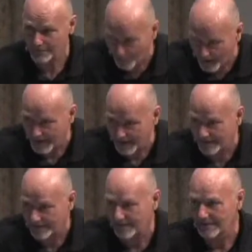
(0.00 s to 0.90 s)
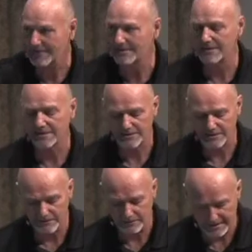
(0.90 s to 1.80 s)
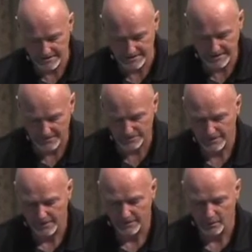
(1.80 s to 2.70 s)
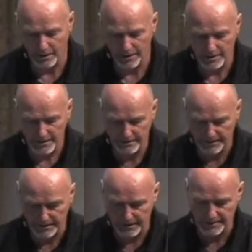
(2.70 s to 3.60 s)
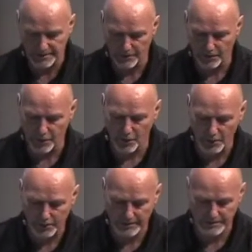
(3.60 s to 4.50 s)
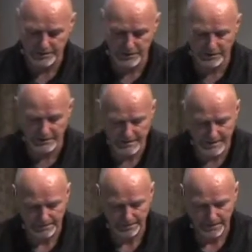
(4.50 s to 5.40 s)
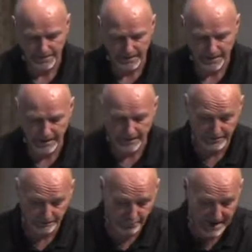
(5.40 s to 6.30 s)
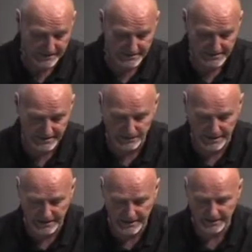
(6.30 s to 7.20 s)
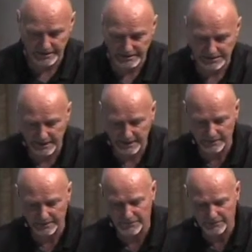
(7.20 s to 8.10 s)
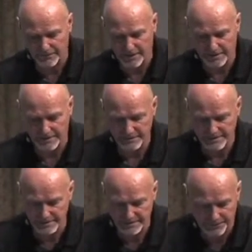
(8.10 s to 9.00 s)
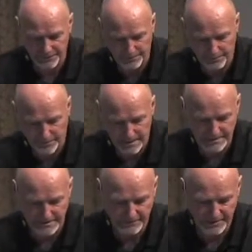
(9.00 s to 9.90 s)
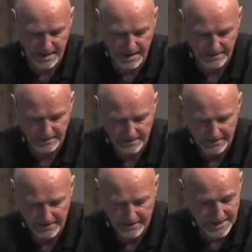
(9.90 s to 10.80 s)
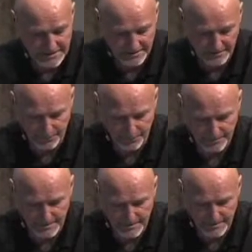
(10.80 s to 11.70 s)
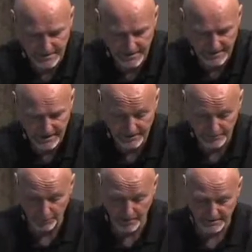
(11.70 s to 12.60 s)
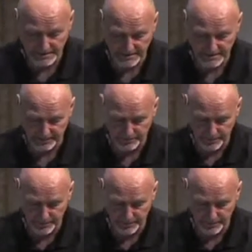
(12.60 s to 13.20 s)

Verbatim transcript: way, he says to accept one another because the goal is unity. Uh, the practice that we get there is by living for others, it's for the praise of God. Uh, that's the purpose. Uh, the promises have